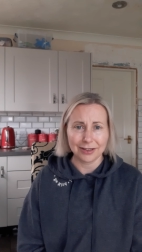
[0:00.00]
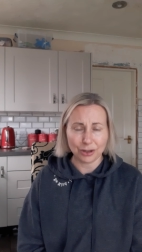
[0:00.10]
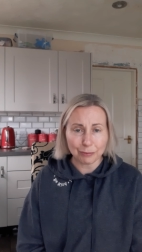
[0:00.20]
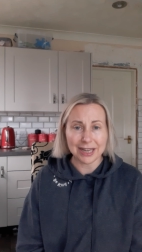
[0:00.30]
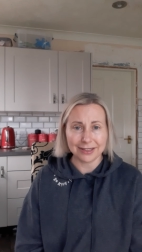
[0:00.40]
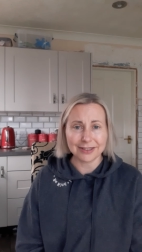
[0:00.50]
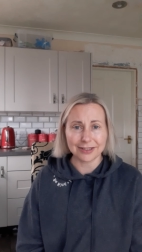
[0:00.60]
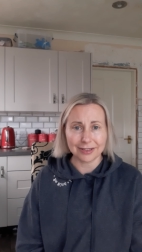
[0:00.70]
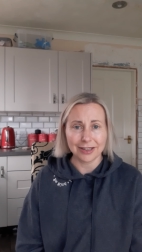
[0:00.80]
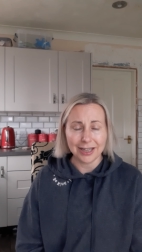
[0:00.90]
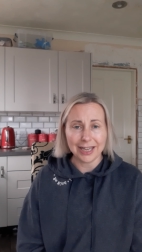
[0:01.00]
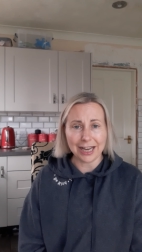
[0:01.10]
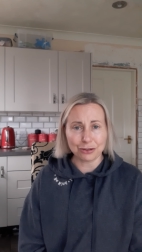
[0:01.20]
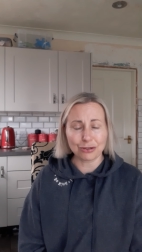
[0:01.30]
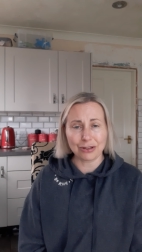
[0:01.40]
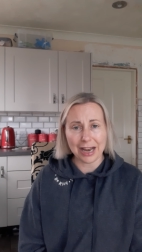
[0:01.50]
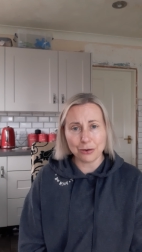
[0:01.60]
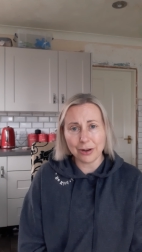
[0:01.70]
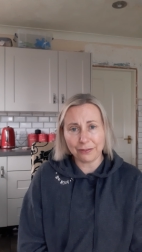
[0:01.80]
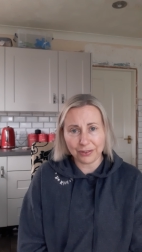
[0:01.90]
There is. I know
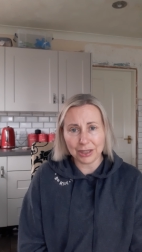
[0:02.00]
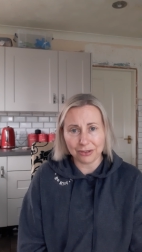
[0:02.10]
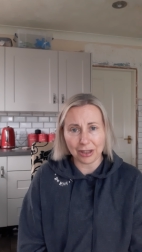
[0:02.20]
it feels